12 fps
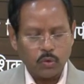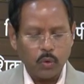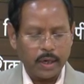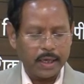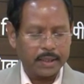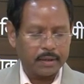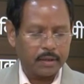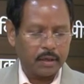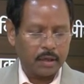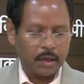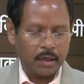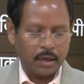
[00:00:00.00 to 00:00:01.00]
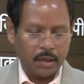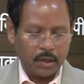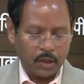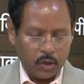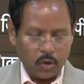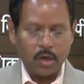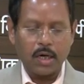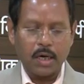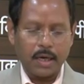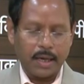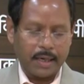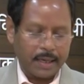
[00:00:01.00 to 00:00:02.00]
who get
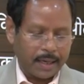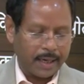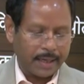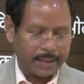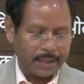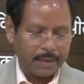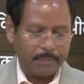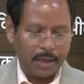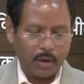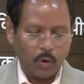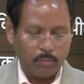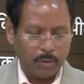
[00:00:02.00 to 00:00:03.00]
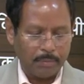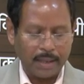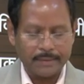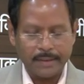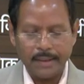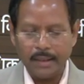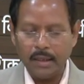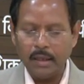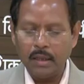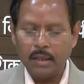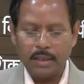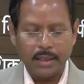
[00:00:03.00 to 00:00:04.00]
cured and corrected by homeopathy,
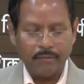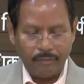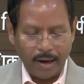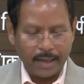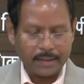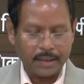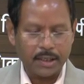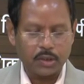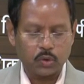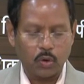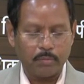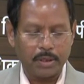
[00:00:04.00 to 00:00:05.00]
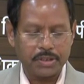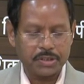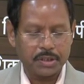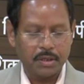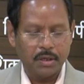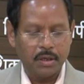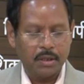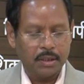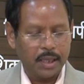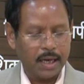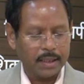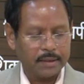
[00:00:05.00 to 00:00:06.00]
they flatter it so much
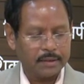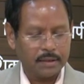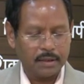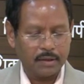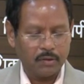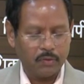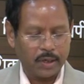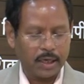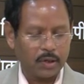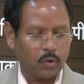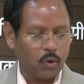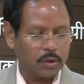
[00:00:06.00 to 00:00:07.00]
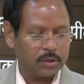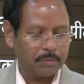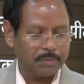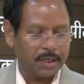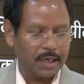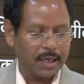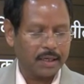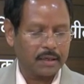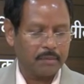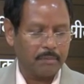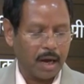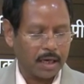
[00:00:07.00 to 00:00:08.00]
that we can quote something
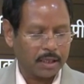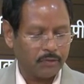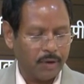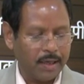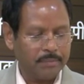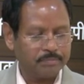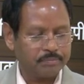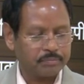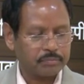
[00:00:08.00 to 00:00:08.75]
like Mark Twain.